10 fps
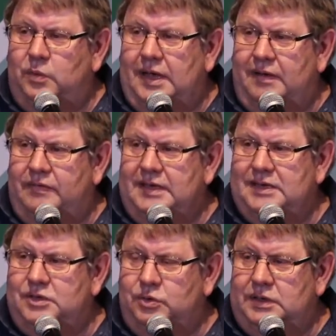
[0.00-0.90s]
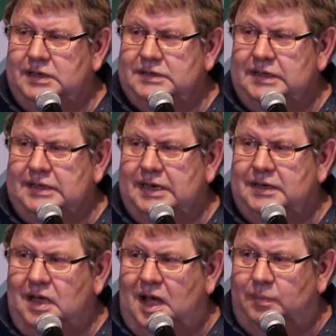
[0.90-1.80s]
we have the Ndunas and
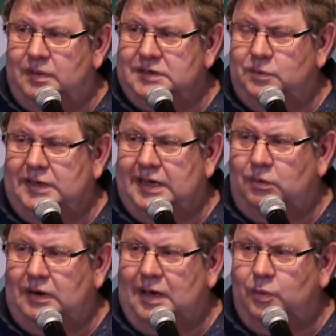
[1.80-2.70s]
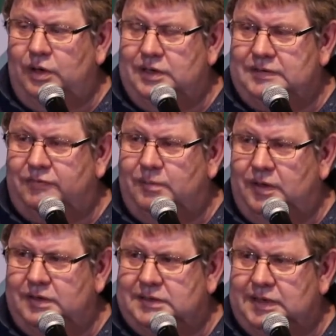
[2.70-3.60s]
the Ngabas, and we get all our words from
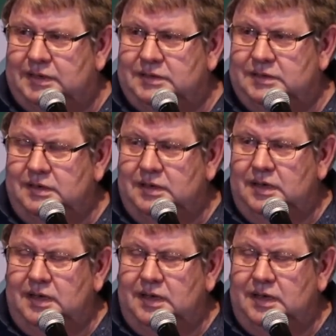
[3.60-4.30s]
those things.